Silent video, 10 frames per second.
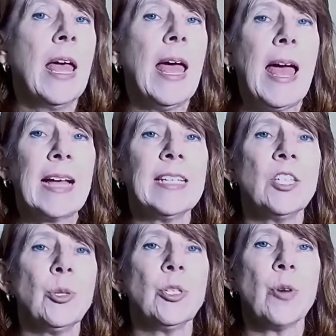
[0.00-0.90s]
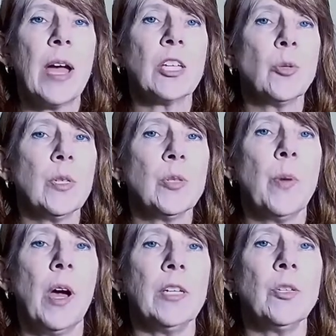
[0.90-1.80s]
acted to attract
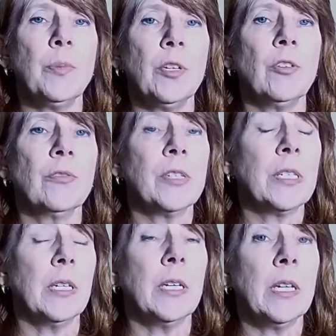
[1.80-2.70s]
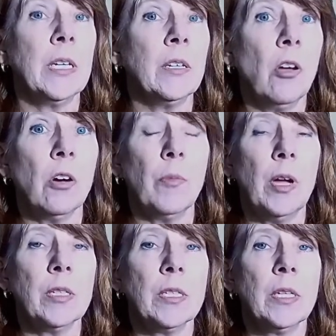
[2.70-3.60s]
SwissPod to build their facility in
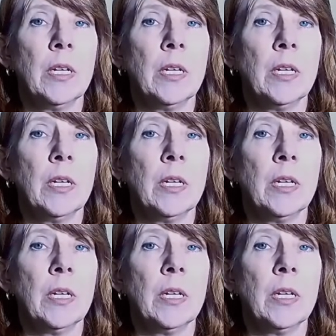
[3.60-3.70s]
Longmont.